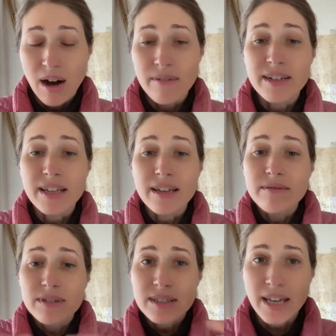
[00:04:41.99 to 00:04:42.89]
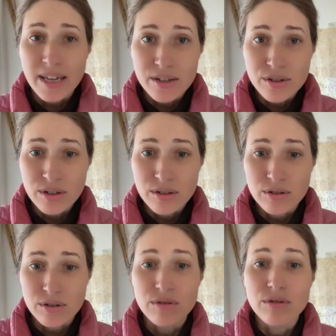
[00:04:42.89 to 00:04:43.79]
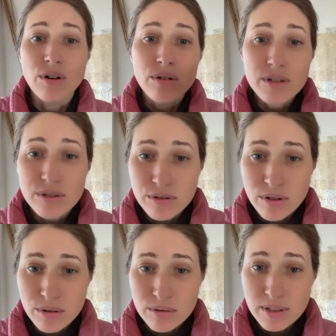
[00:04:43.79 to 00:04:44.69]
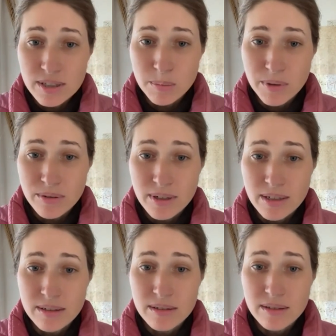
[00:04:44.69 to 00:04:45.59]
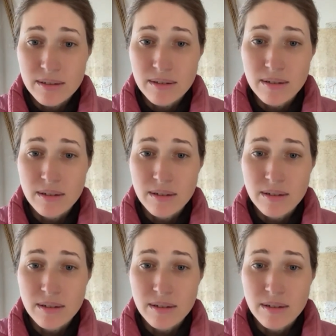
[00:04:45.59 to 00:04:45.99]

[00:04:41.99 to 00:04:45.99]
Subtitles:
of an invitation to notice your own experience,